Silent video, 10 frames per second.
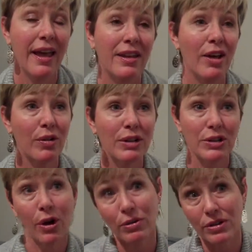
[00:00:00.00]
not only to
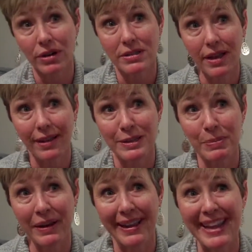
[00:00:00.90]
host our sites,
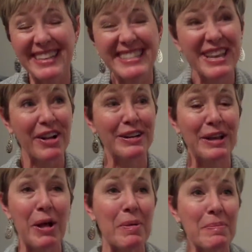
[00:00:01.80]
but he's there to
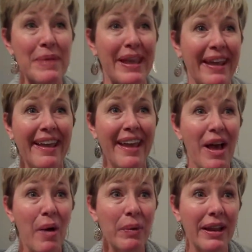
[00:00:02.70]
help me
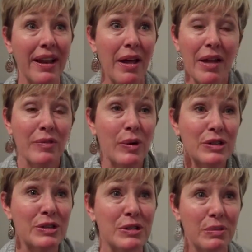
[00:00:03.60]
when it, I have
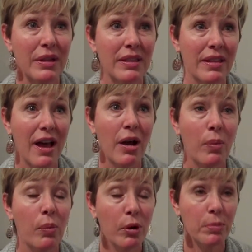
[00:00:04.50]
questions with our
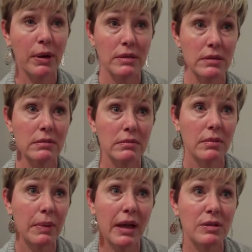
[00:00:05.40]
WordPress
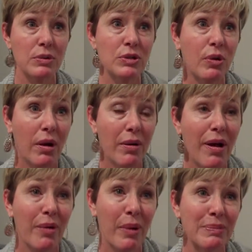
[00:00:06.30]
because we do our,
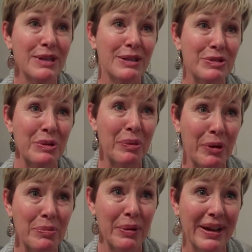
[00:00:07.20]
our websites through
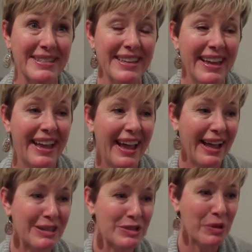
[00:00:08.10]
WordPress.
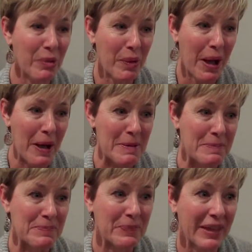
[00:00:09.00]
And so um,
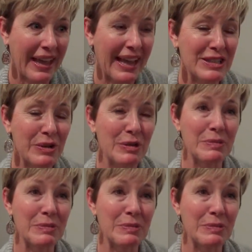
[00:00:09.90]
He's always